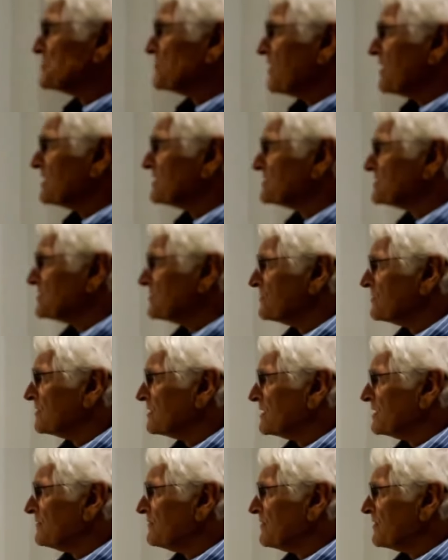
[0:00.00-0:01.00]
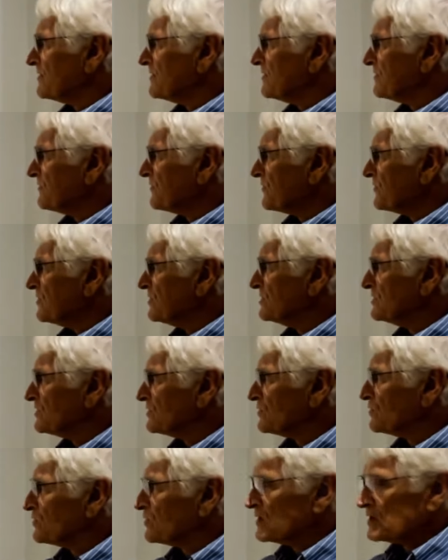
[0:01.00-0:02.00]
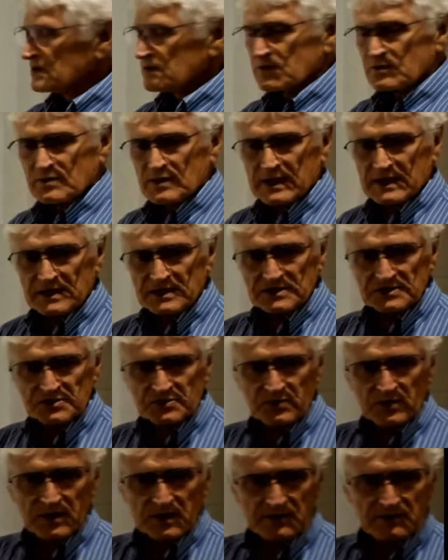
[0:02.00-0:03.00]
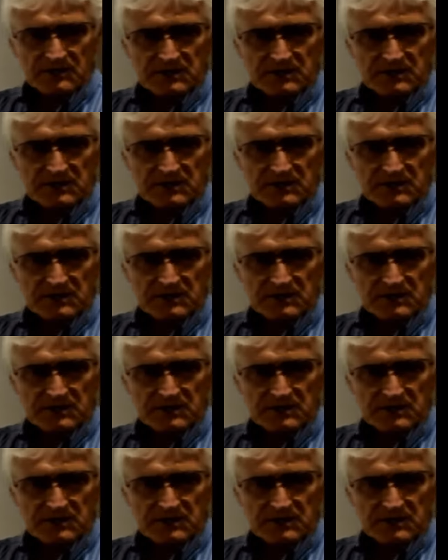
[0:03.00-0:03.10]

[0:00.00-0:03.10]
strokes are really very free. You look into any square